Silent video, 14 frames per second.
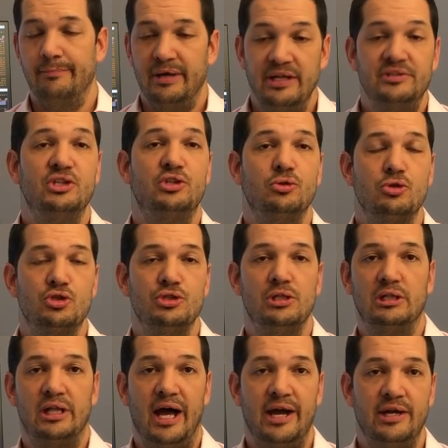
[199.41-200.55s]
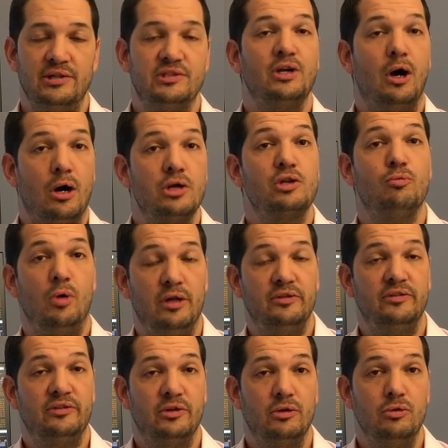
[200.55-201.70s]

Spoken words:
Institutional clients are the ones